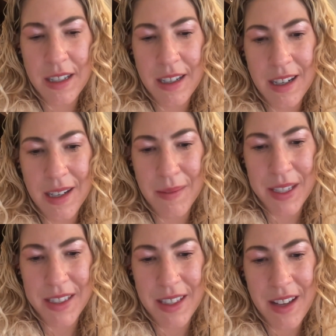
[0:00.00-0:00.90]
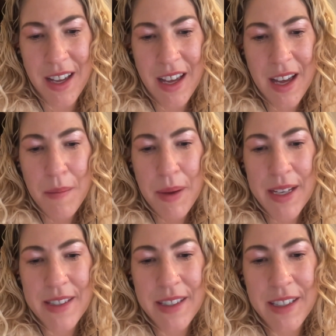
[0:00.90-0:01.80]
because
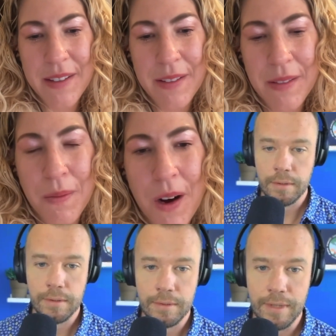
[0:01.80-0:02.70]
basically what